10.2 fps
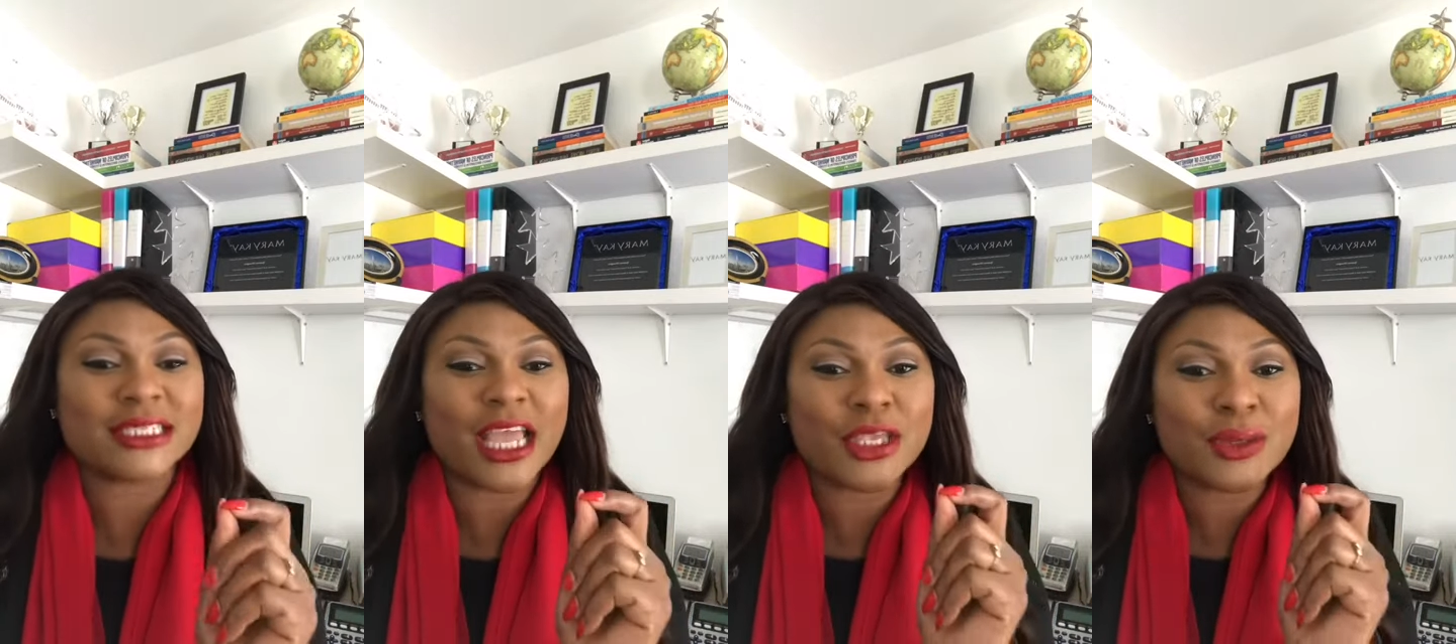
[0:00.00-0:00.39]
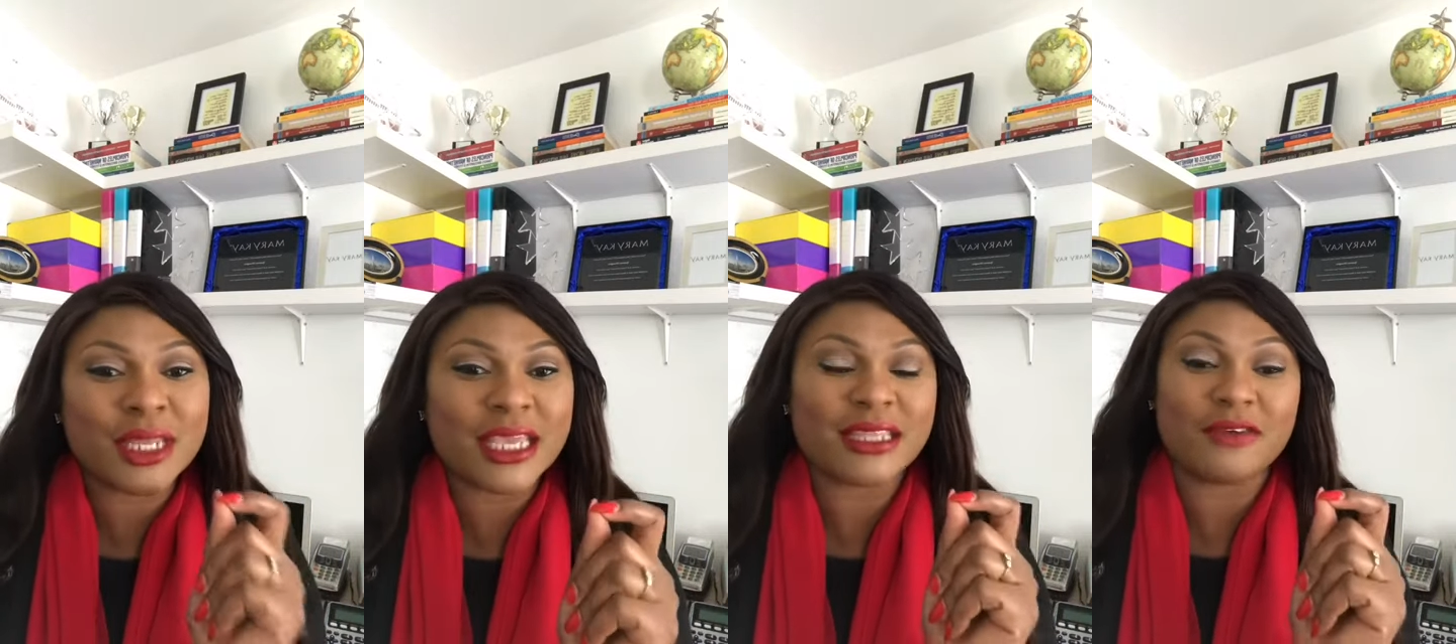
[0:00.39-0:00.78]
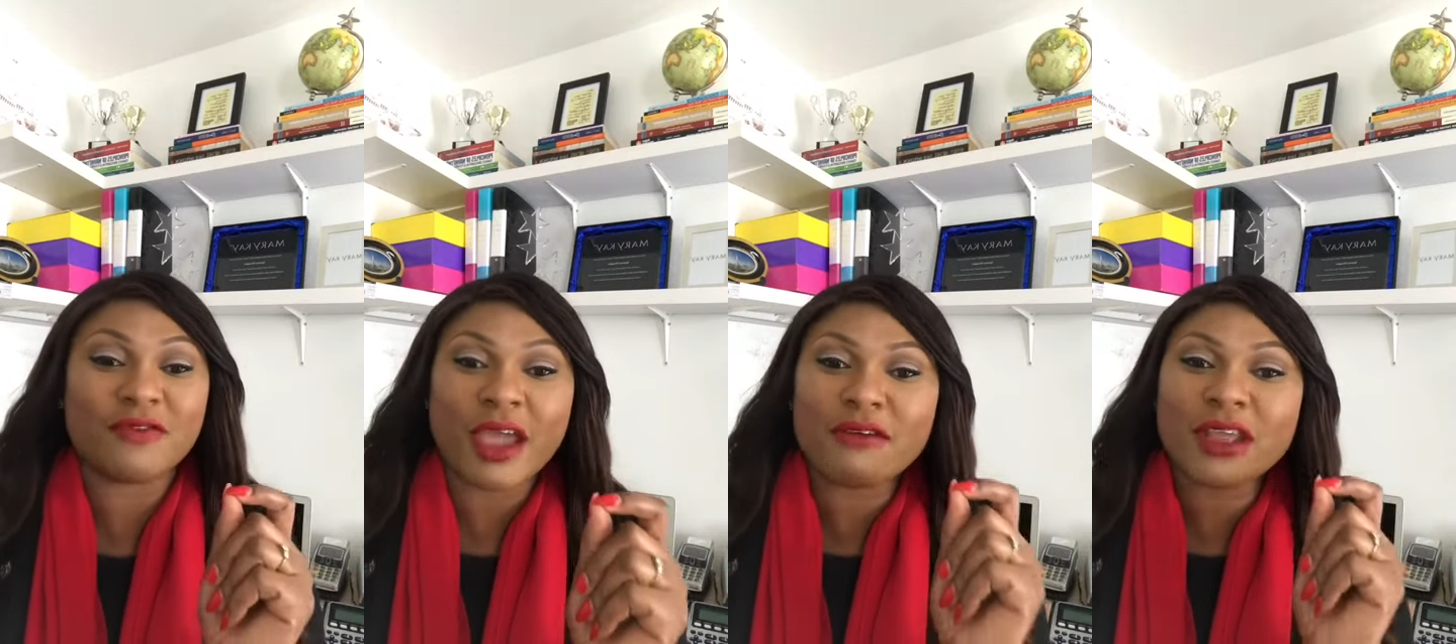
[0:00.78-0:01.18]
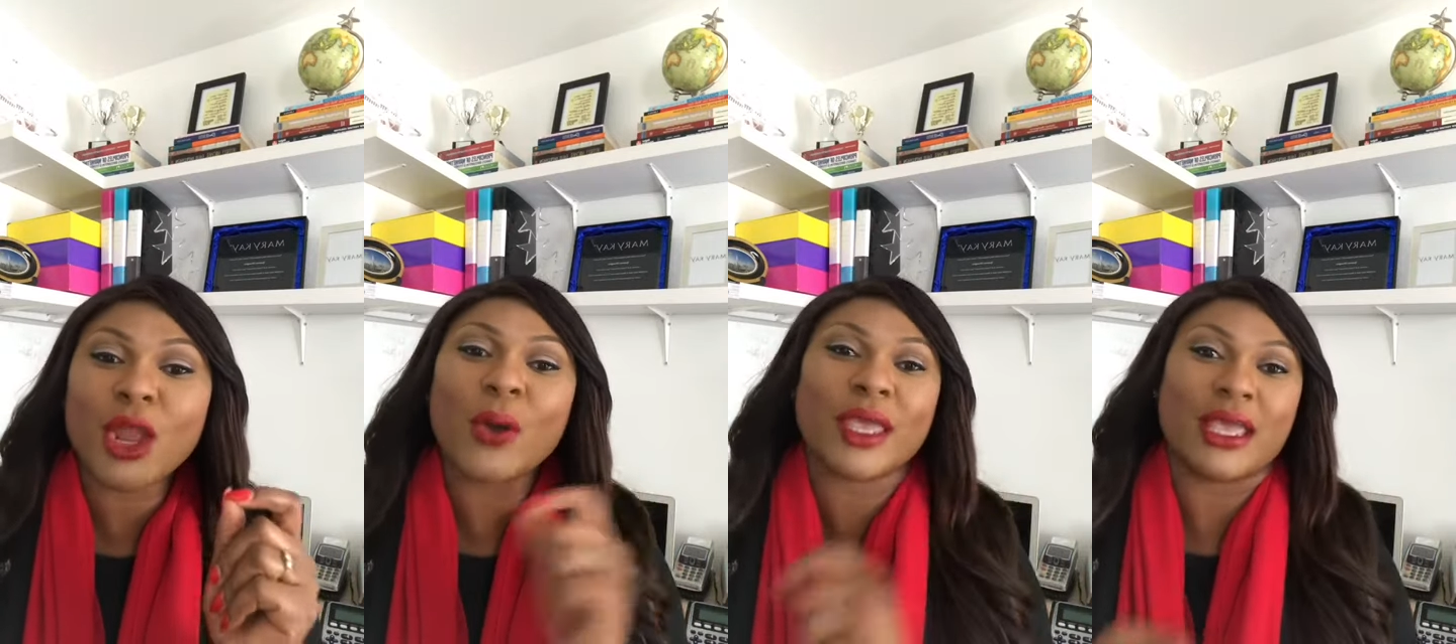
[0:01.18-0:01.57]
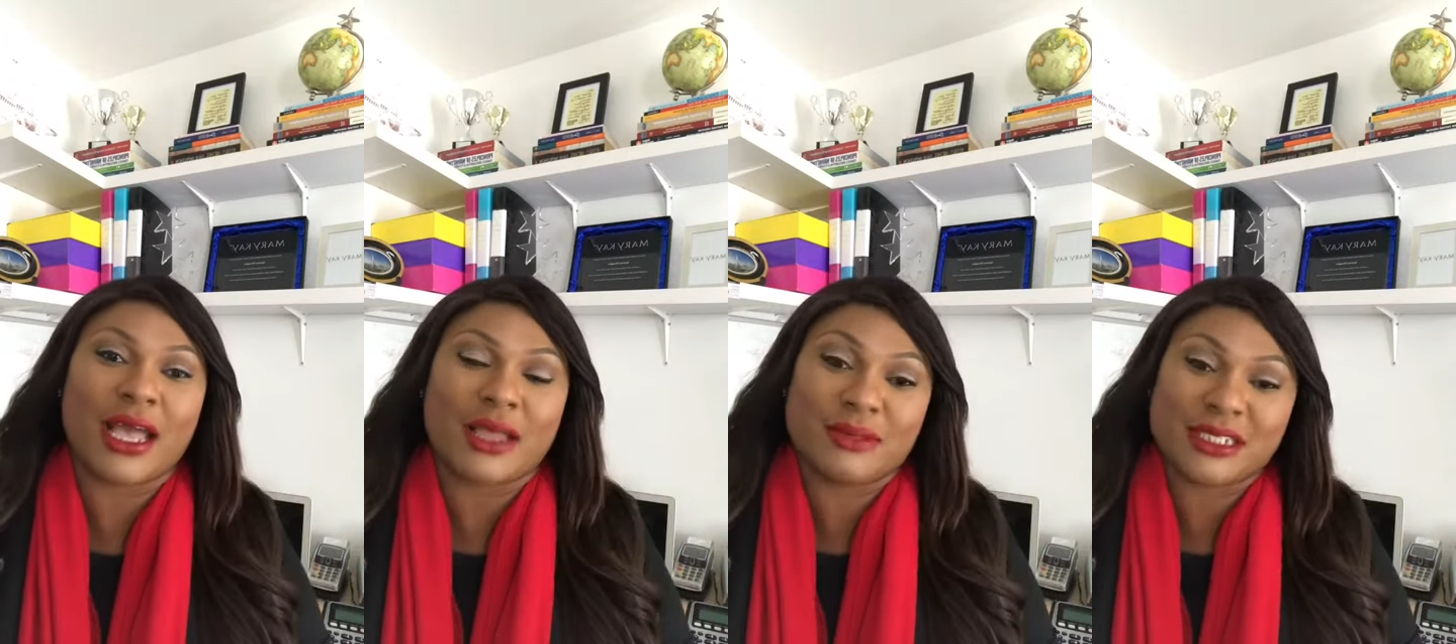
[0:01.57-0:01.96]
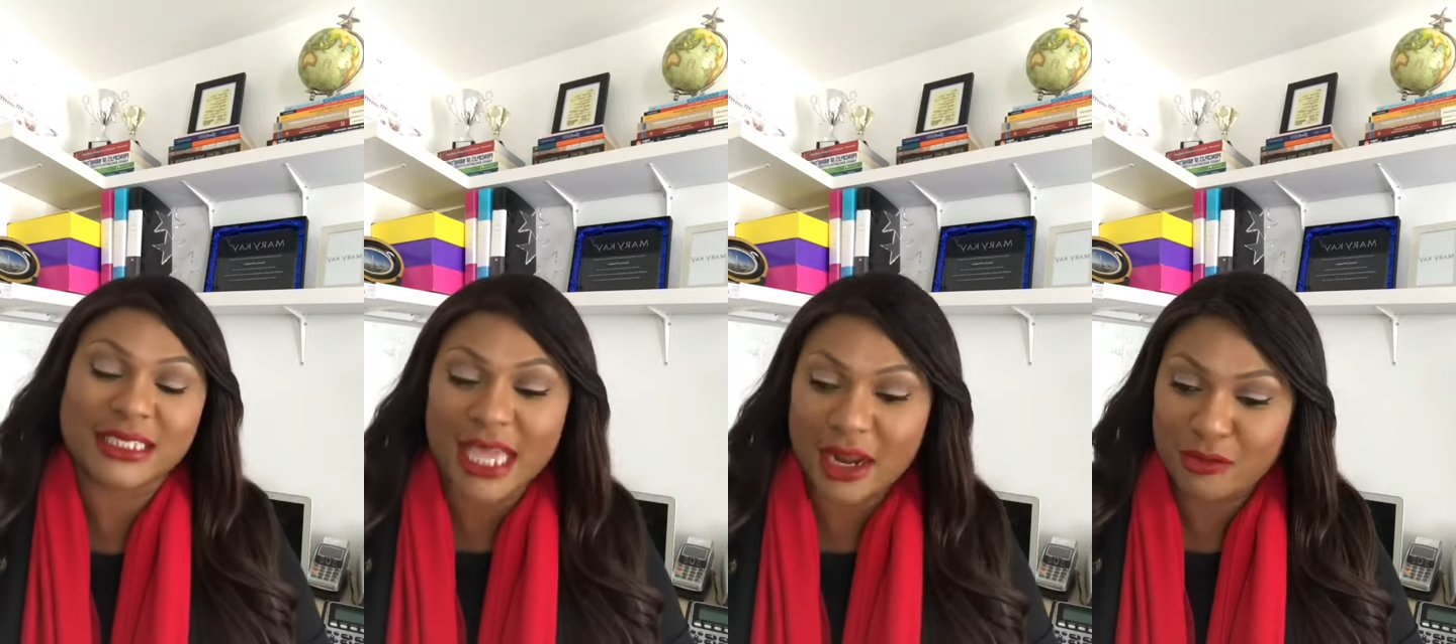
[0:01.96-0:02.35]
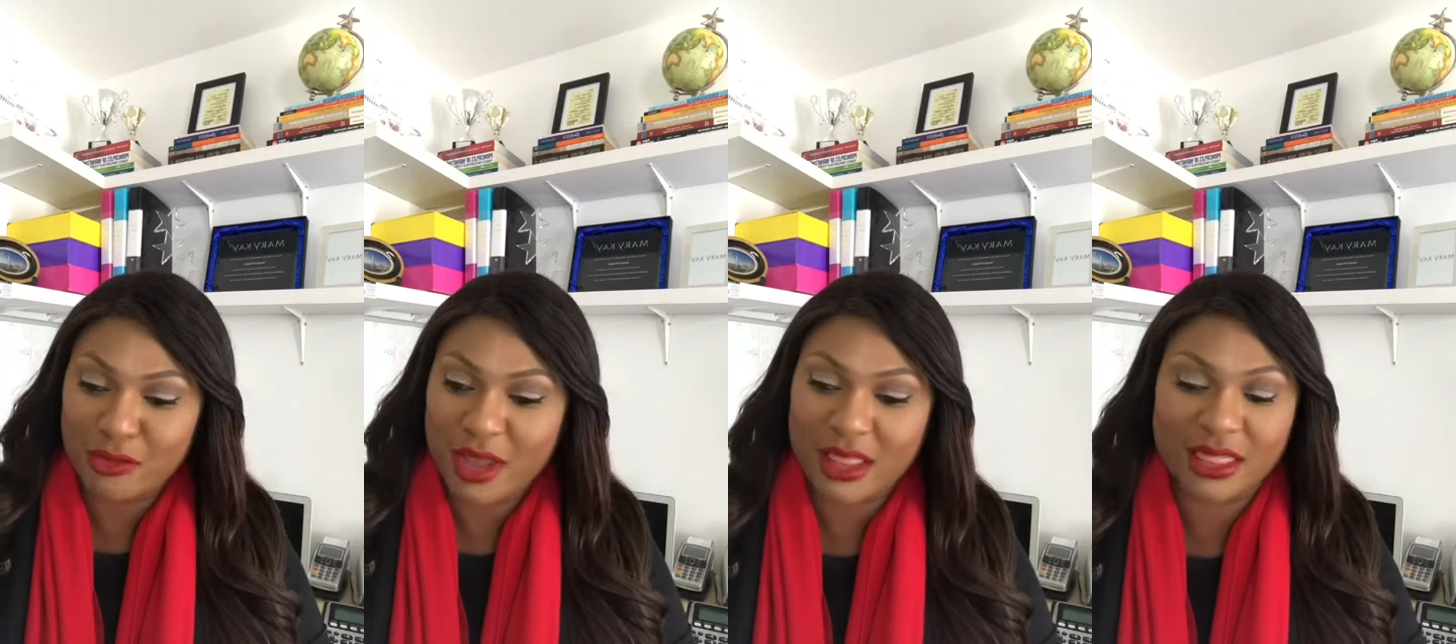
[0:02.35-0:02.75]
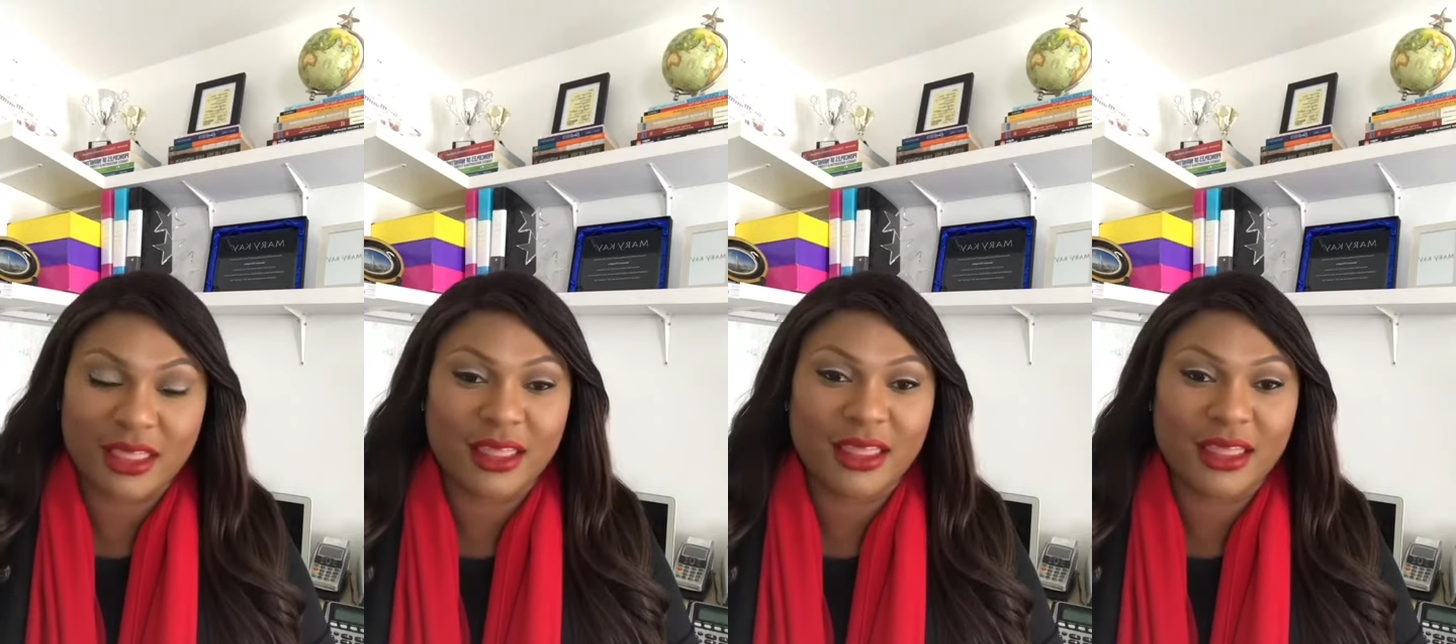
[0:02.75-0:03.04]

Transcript: that you need a very low income to start off with?